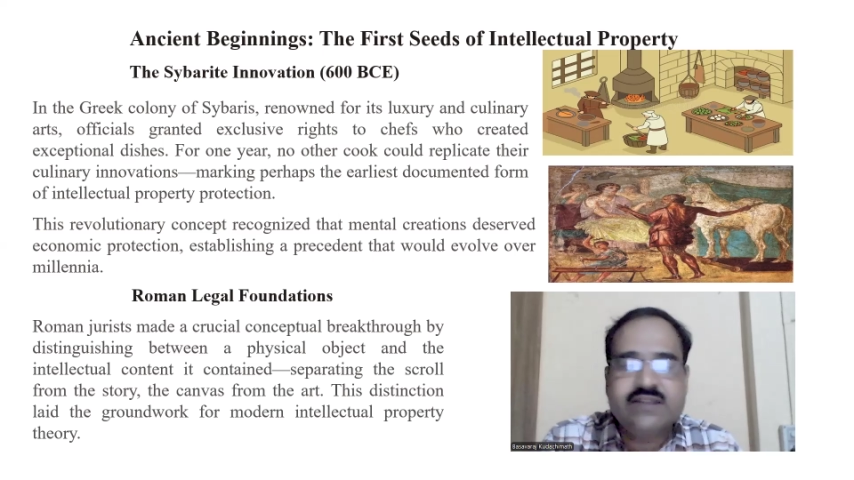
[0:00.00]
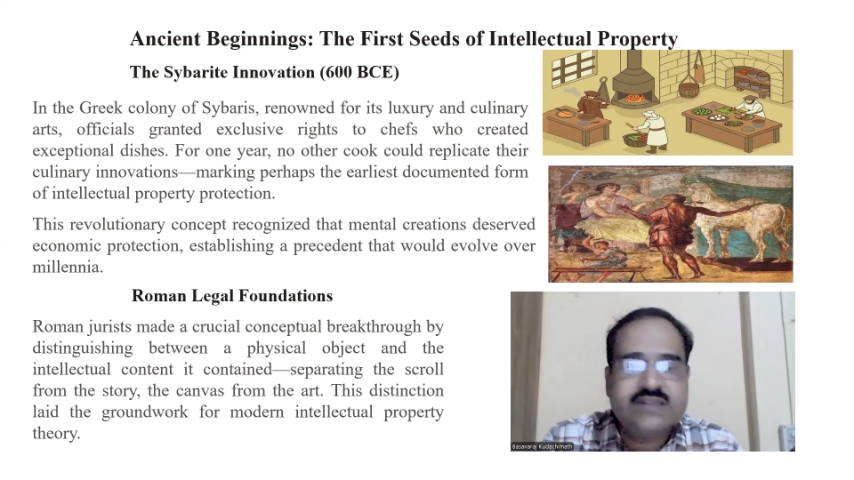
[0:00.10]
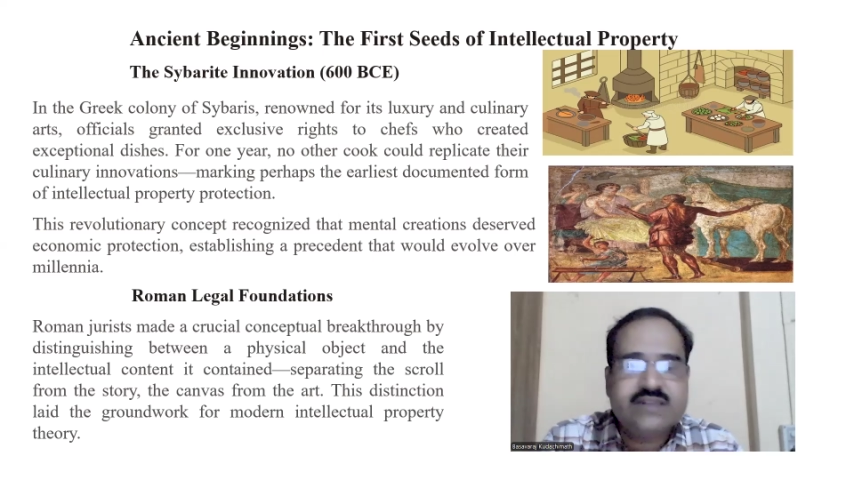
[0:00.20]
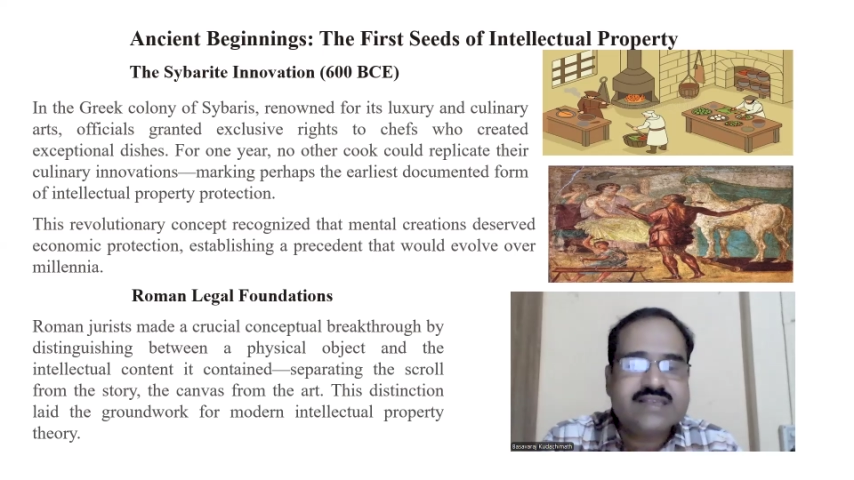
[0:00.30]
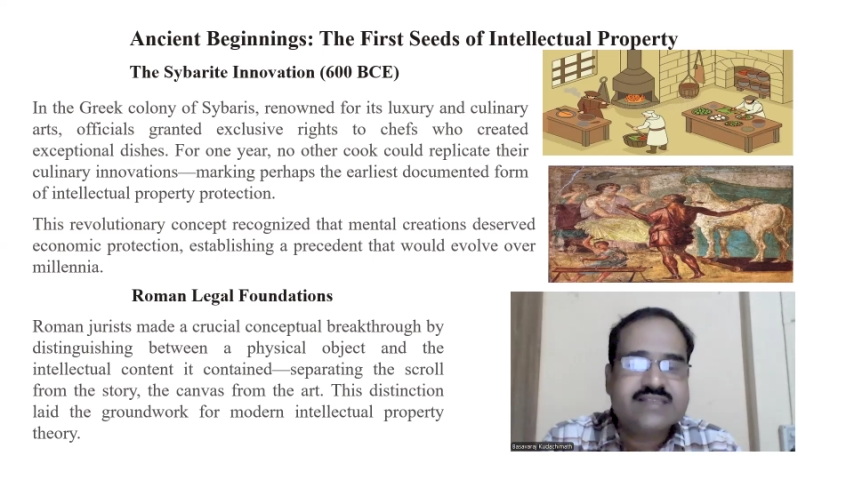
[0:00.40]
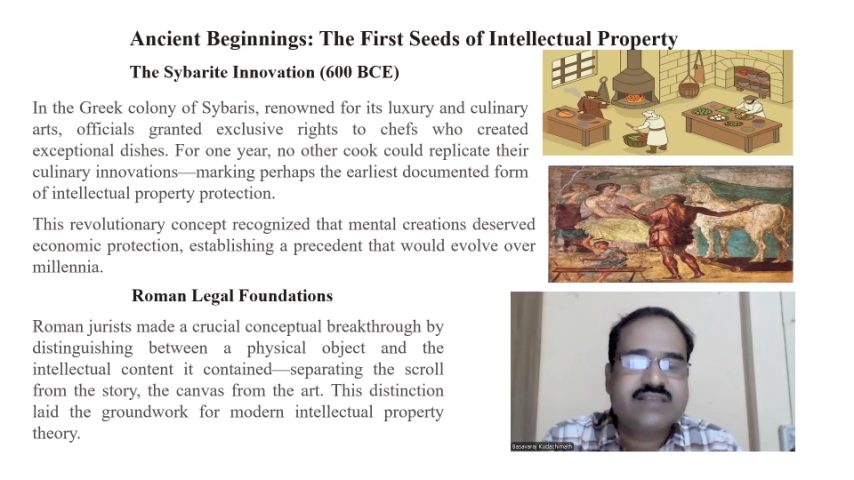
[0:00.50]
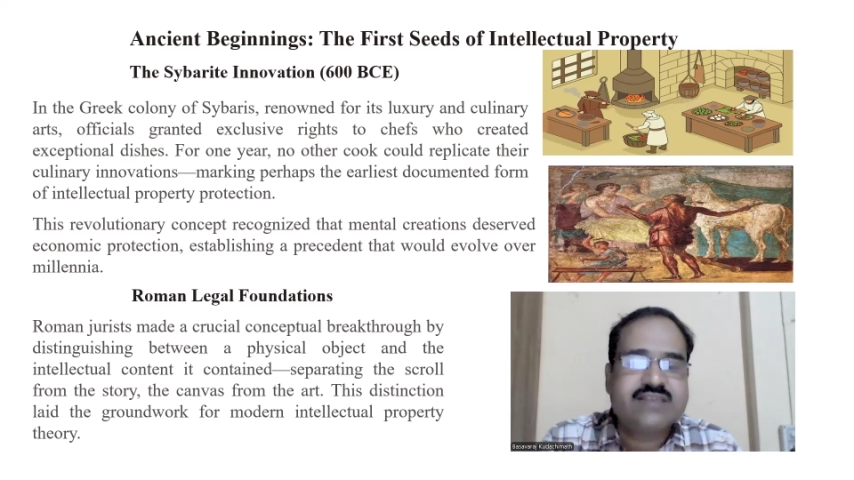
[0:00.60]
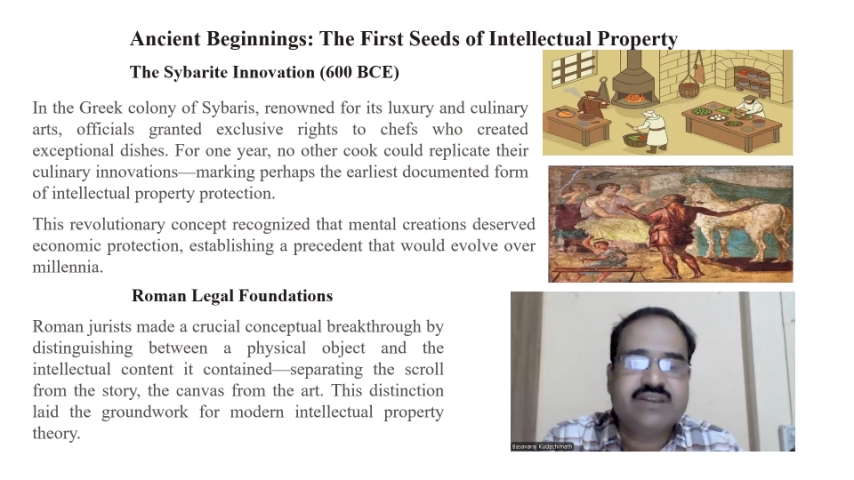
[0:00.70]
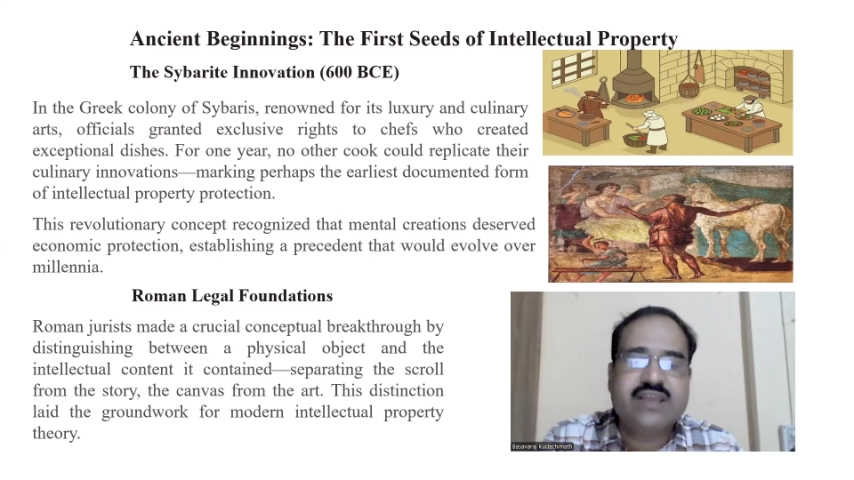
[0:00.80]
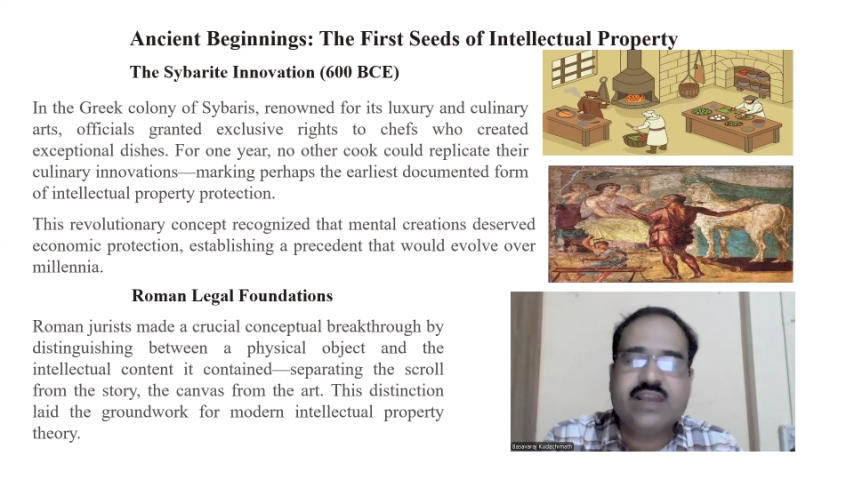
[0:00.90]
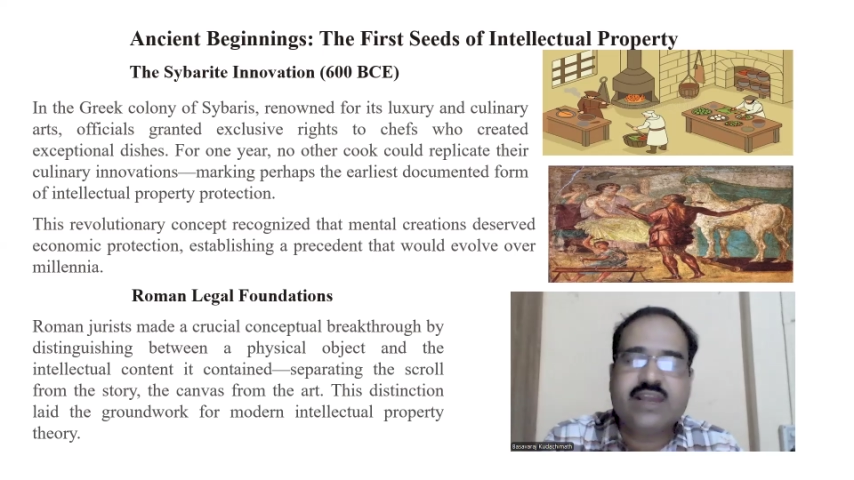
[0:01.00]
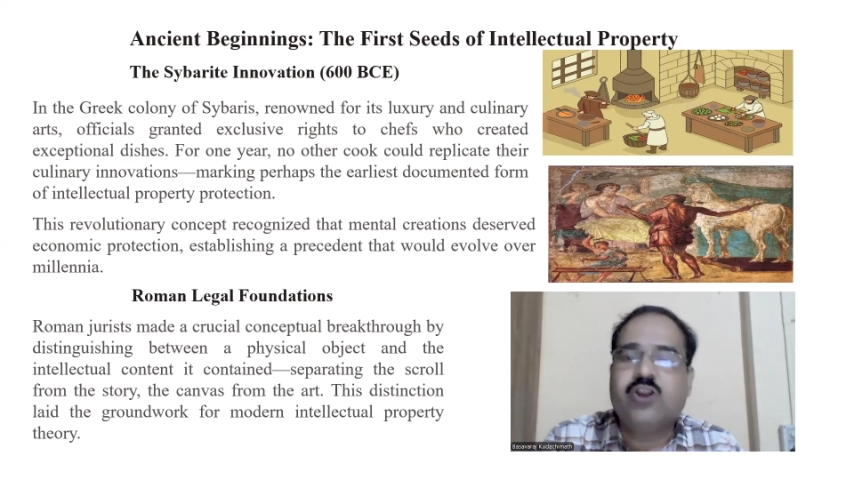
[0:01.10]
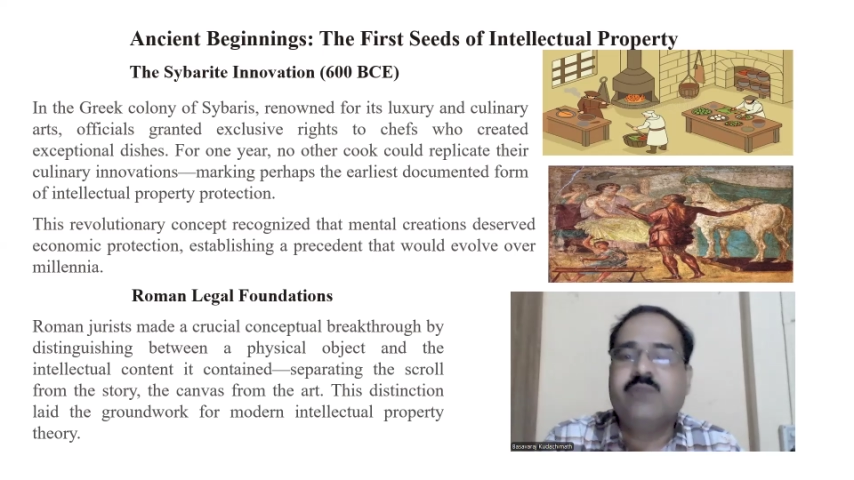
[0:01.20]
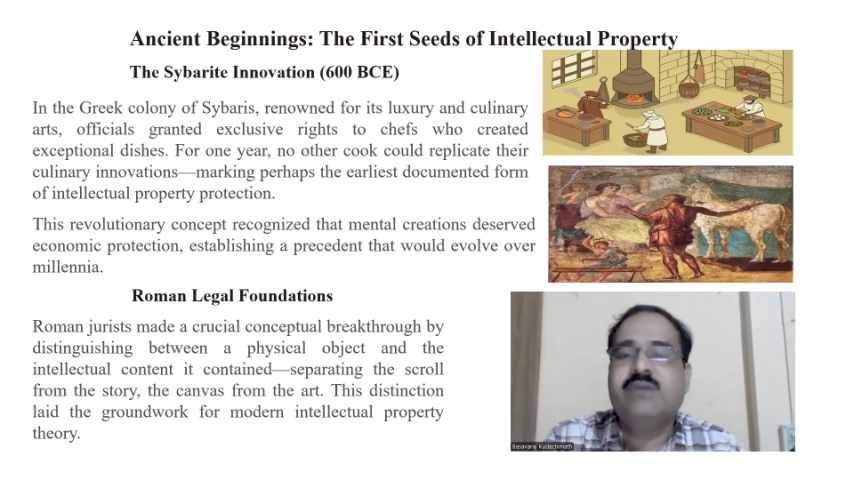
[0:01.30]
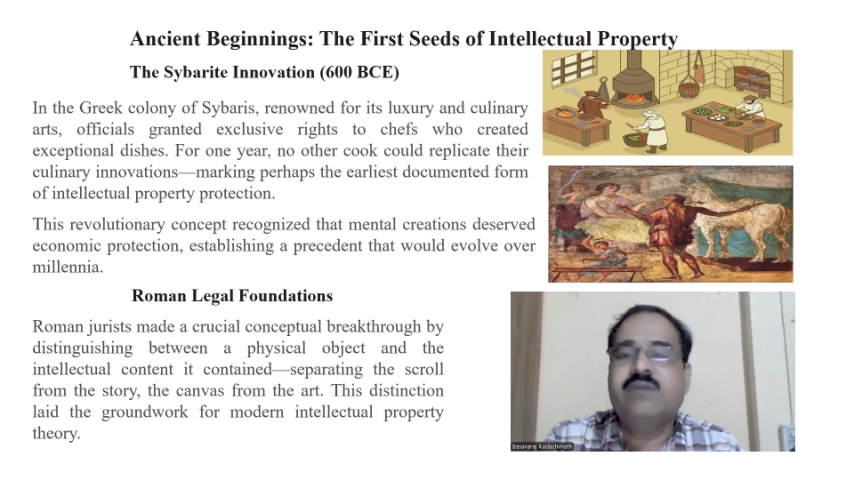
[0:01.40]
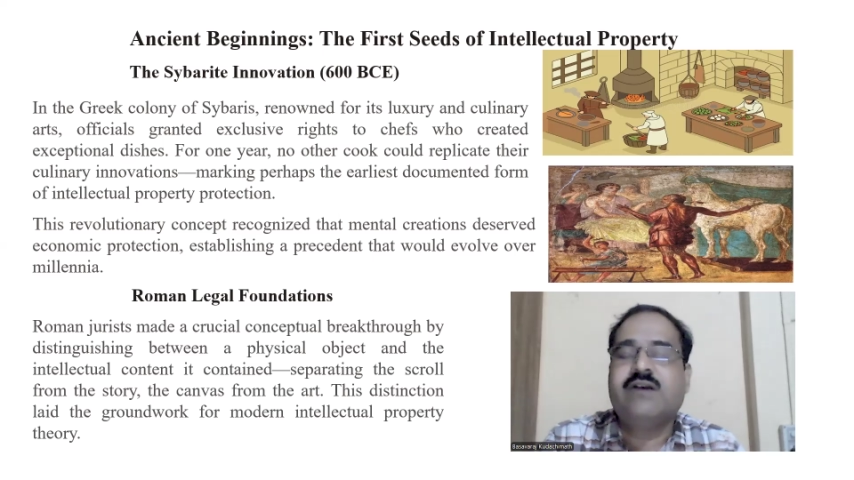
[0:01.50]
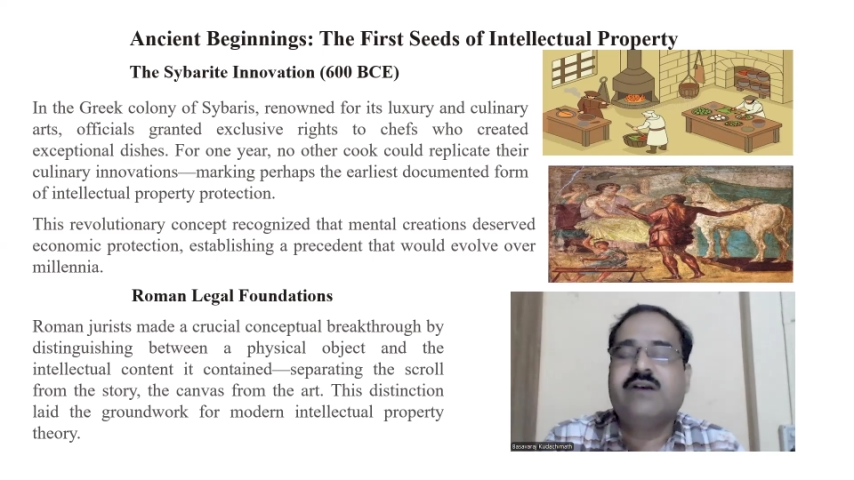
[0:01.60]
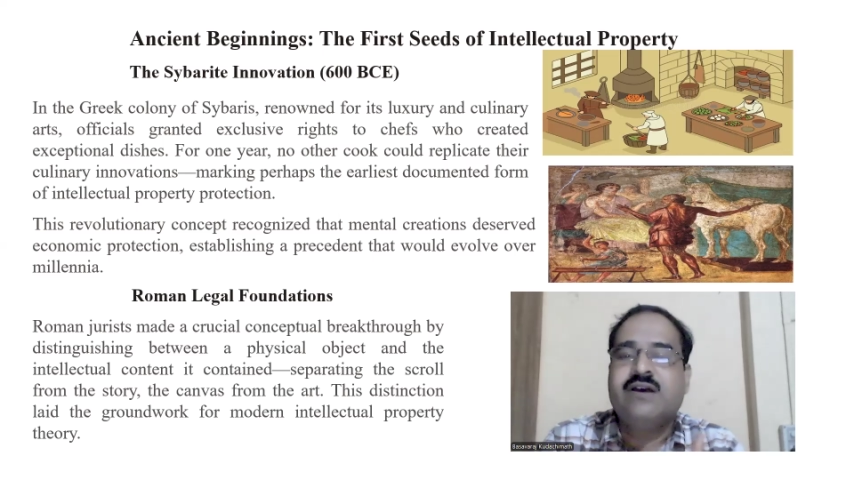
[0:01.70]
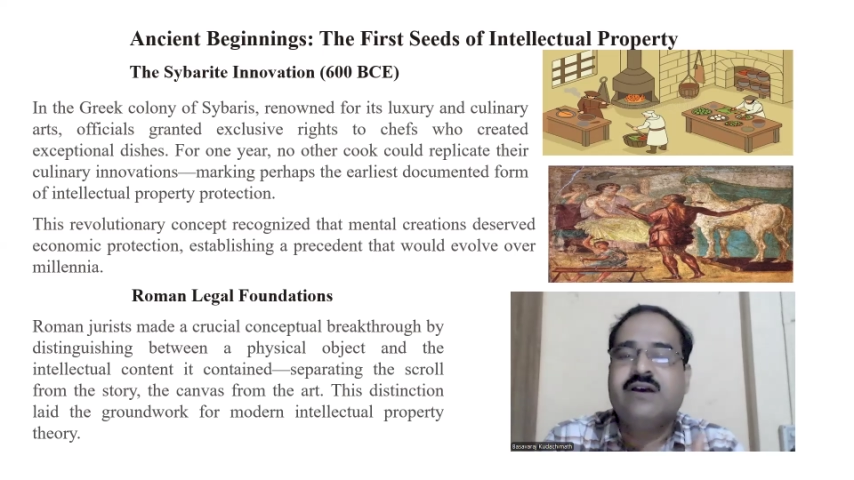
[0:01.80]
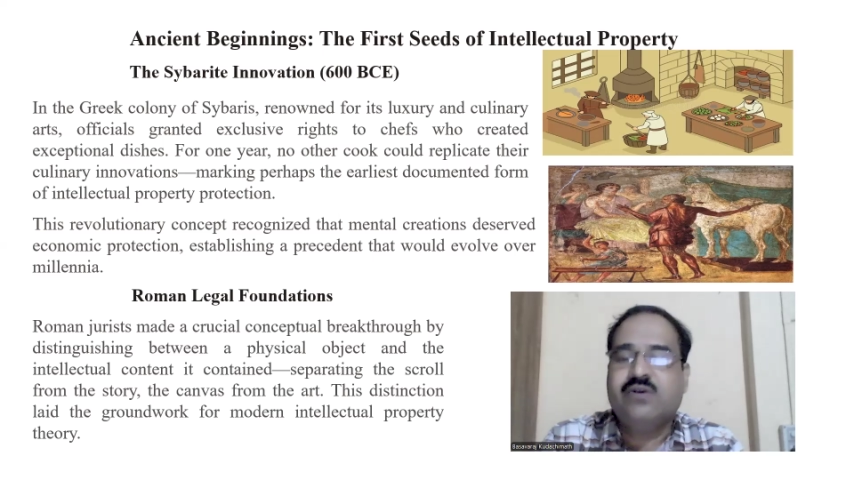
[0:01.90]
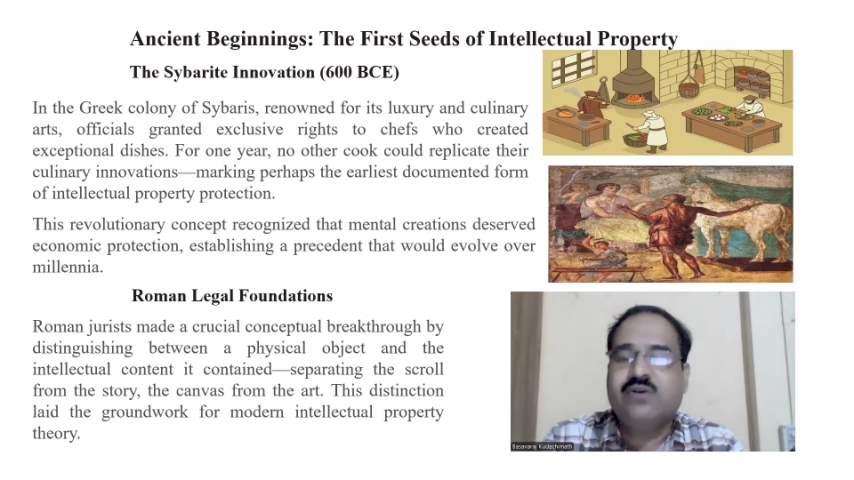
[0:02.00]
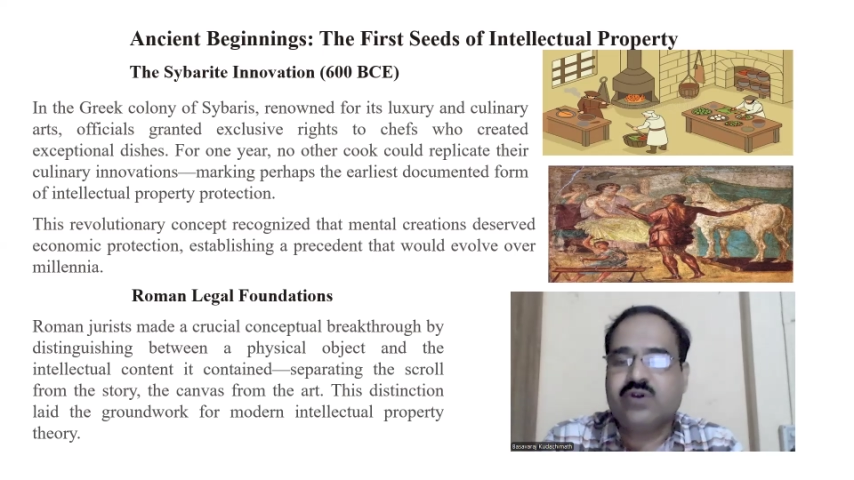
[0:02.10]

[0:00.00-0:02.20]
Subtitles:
This has given an economic what